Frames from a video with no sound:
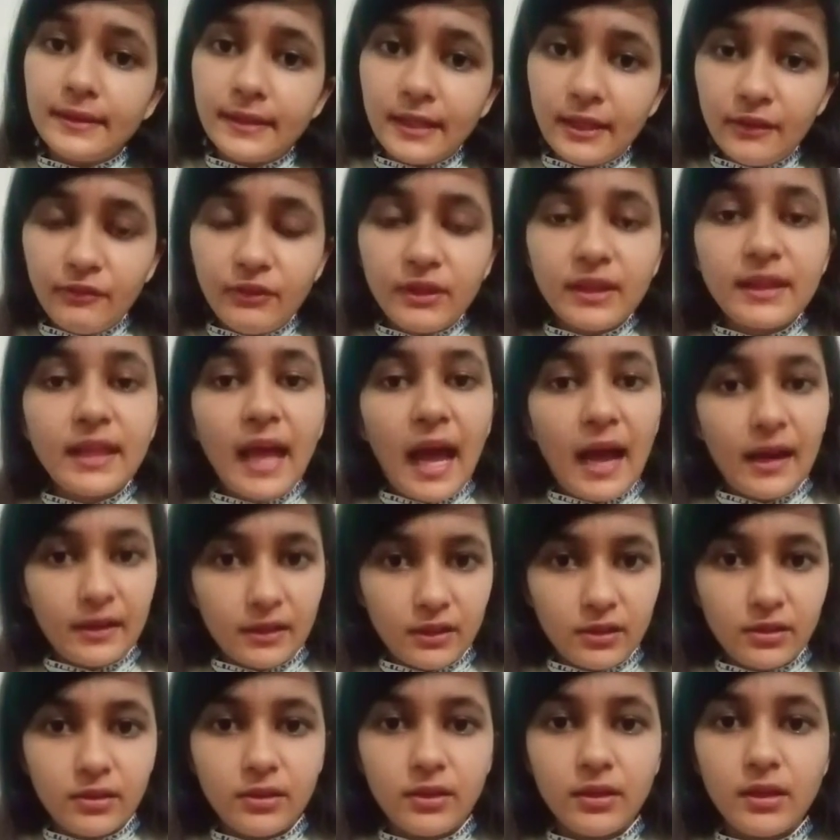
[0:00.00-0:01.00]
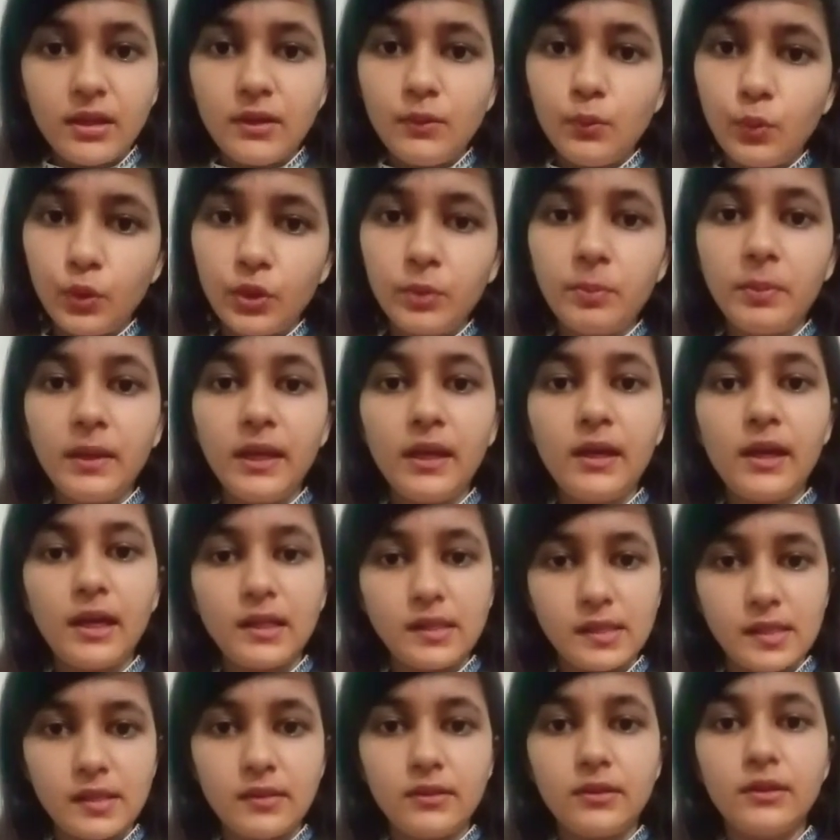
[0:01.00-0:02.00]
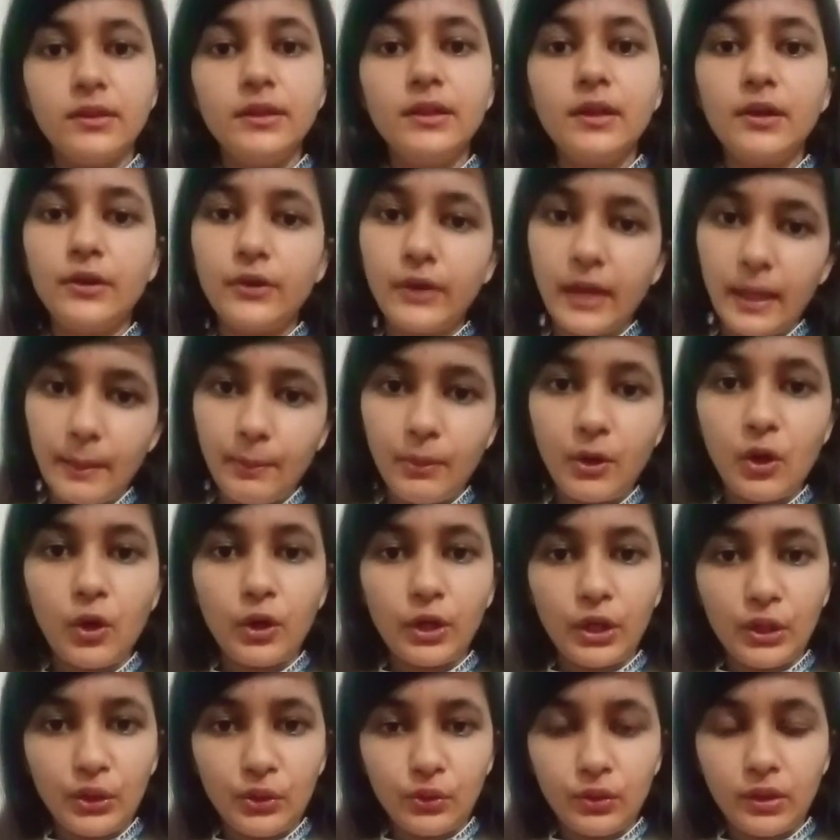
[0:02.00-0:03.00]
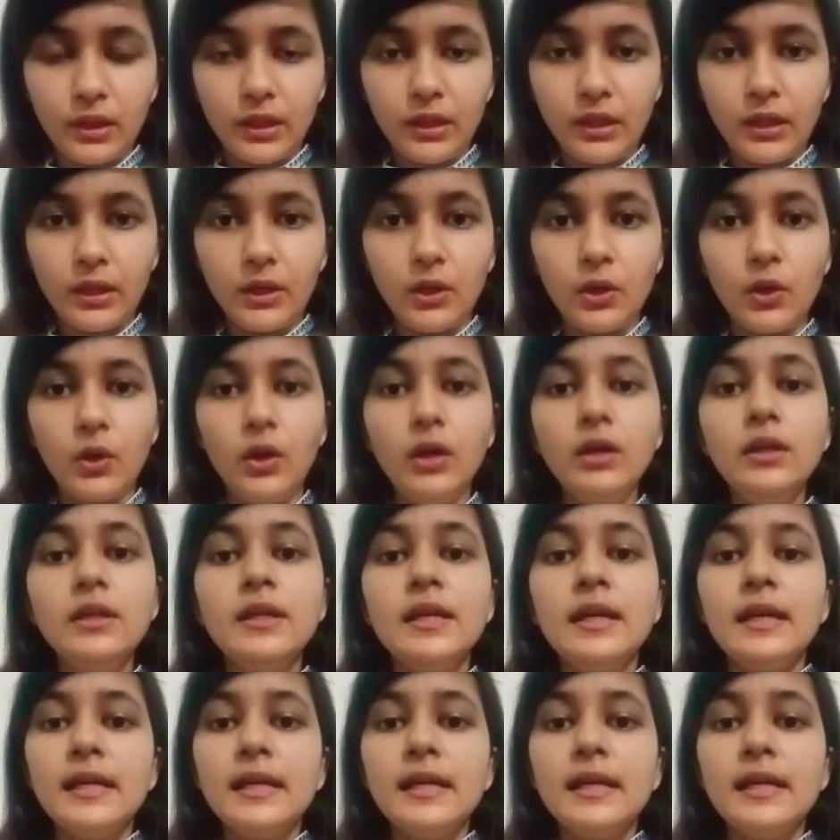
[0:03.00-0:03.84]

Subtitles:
even that would be considered a rape according to the Indian law.